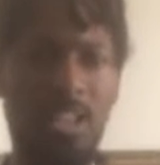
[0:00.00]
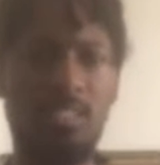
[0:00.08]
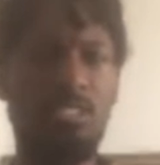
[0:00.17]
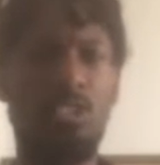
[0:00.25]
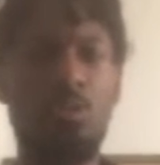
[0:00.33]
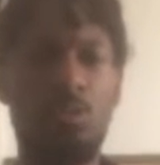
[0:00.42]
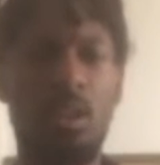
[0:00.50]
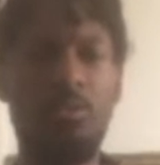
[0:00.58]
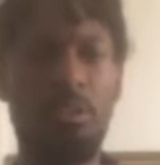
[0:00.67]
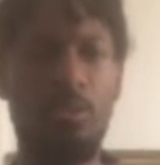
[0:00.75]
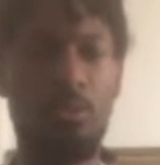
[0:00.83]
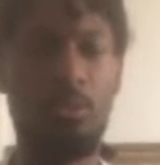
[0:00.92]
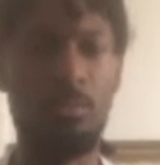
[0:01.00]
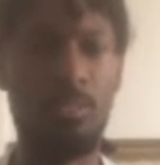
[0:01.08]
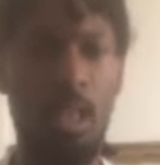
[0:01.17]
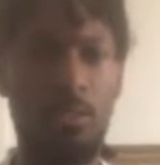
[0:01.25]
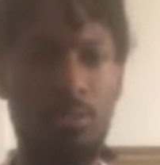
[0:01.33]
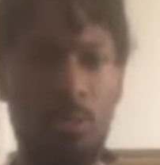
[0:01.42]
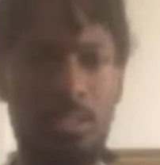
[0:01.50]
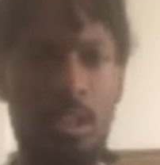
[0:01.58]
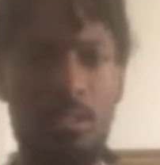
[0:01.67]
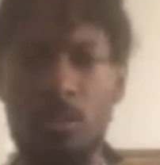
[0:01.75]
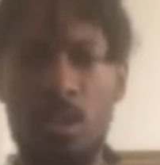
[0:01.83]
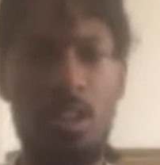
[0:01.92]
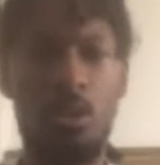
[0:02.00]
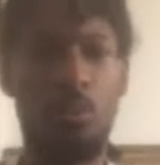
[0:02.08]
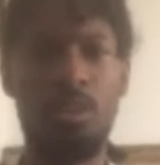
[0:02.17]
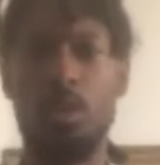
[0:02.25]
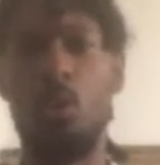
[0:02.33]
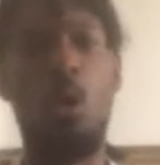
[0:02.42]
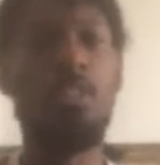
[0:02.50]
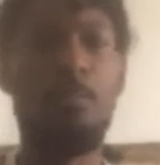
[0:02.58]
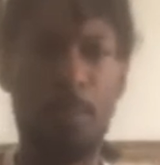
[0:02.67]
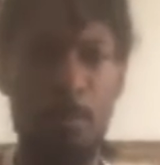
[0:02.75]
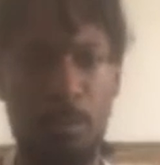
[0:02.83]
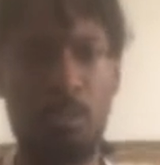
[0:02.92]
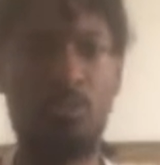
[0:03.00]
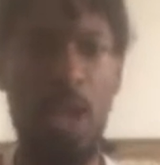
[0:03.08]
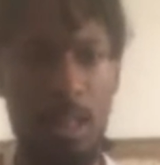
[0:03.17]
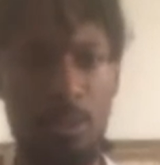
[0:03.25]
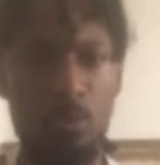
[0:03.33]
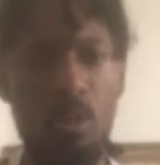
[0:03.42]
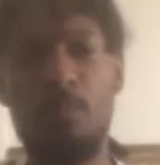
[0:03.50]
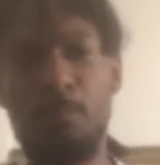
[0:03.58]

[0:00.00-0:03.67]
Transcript: fancy new country for themselves with other people's value,